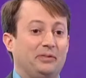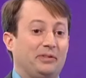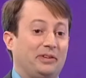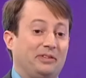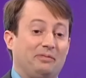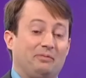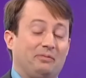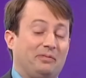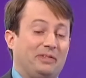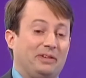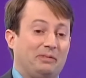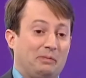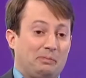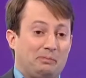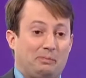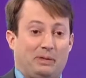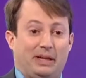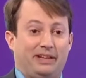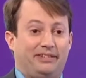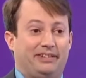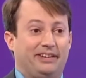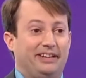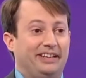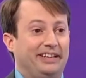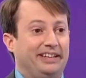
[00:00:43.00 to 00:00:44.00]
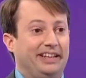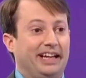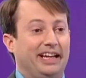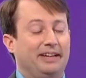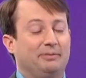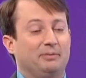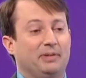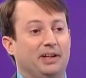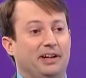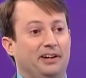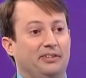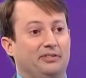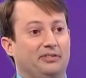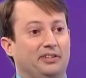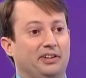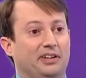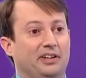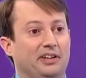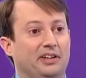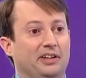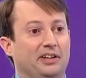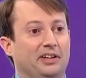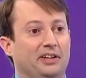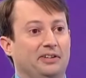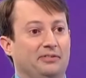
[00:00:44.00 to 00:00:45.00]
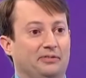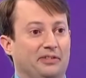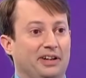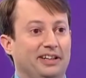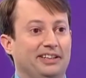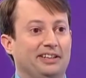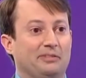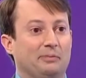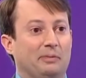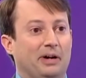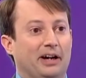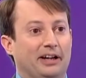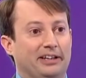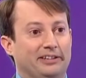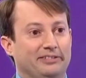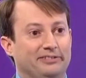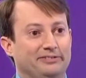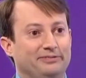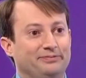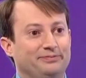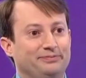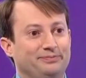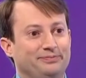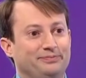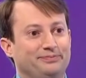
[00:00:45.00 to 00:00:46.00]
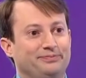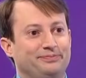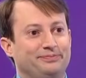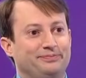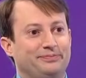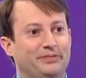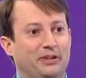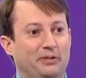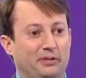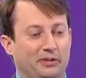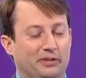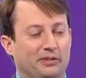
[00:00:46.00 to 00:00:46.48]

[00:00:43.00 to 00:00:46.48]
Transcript: it was basically named after a friend of mine. Who